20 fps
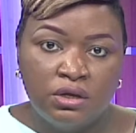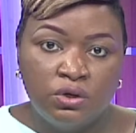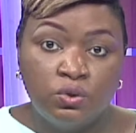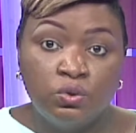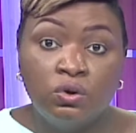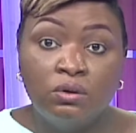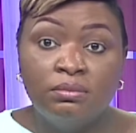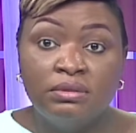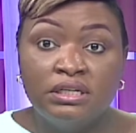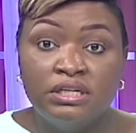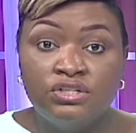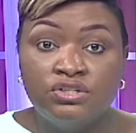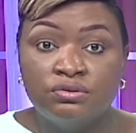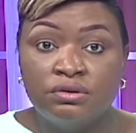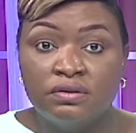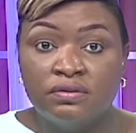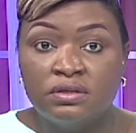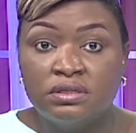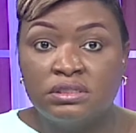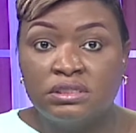Normally,
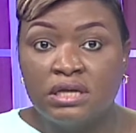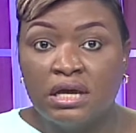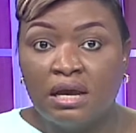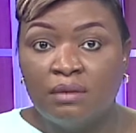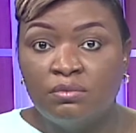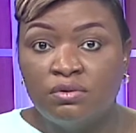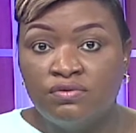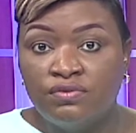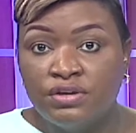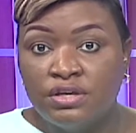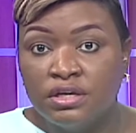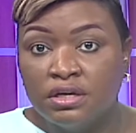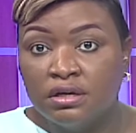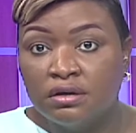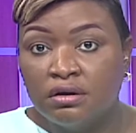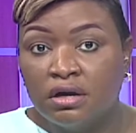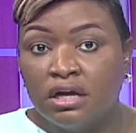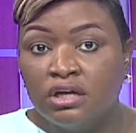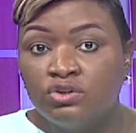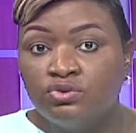during this time of the
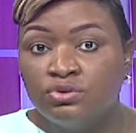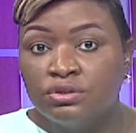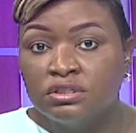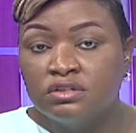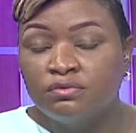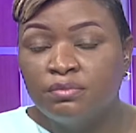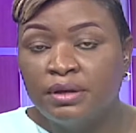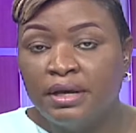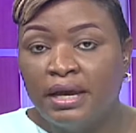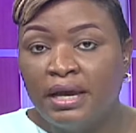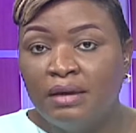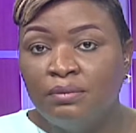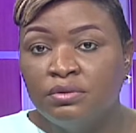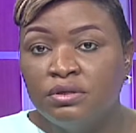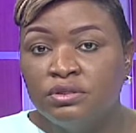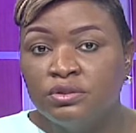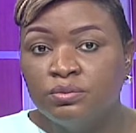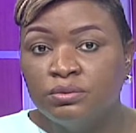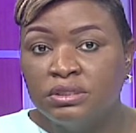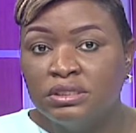year, hundreds of
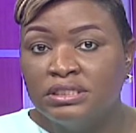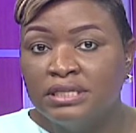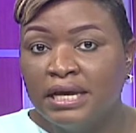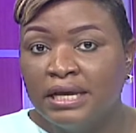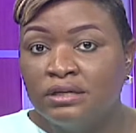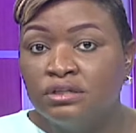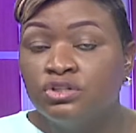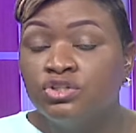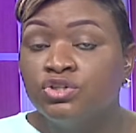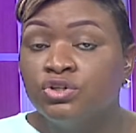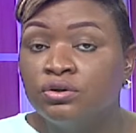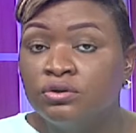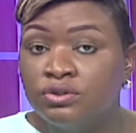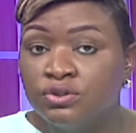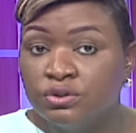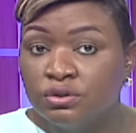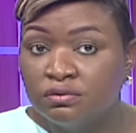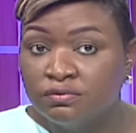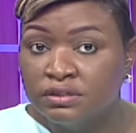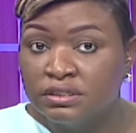Bahamians would attend church
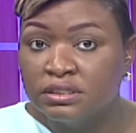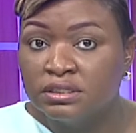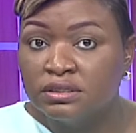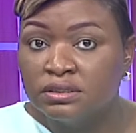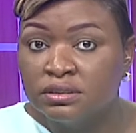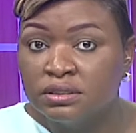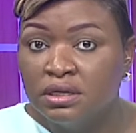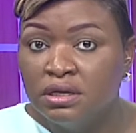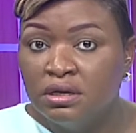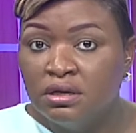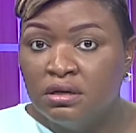services.